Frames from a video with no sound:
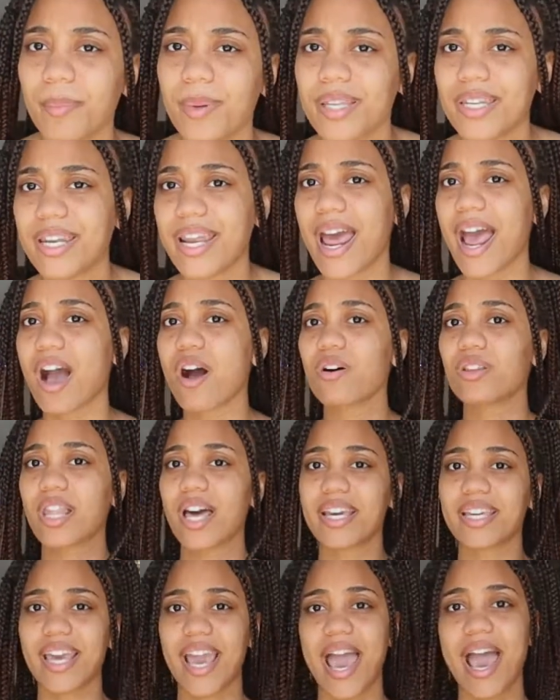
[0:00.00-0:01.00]
but now
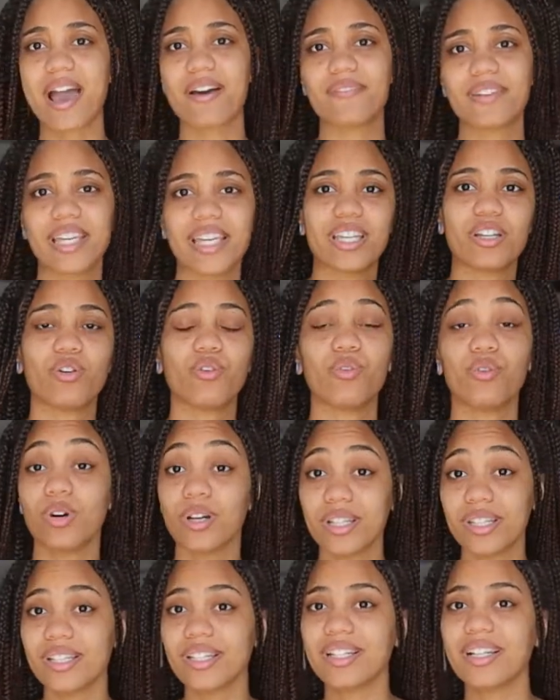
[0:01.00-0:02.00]
like having it
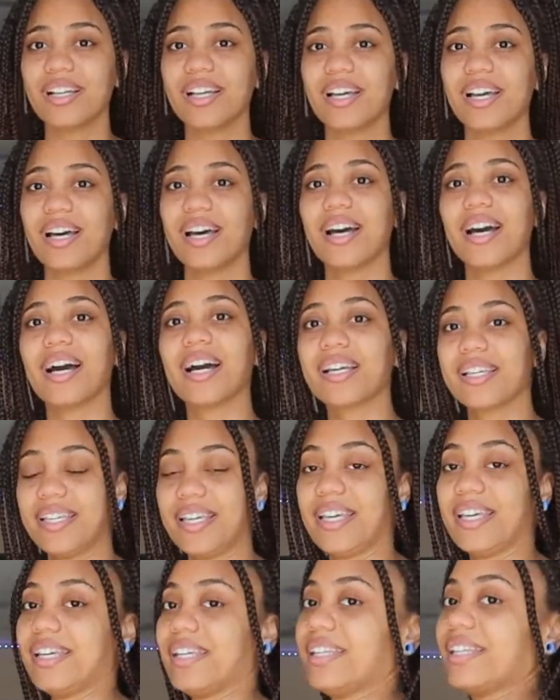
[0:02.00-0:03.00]
on
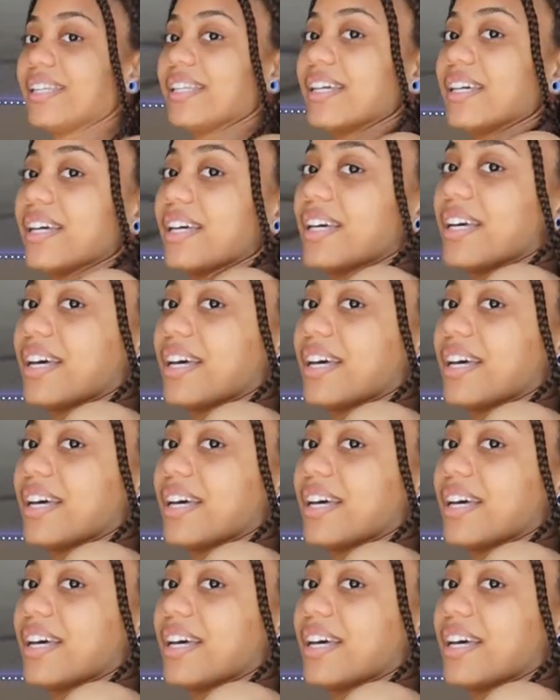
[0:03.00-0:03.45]
again,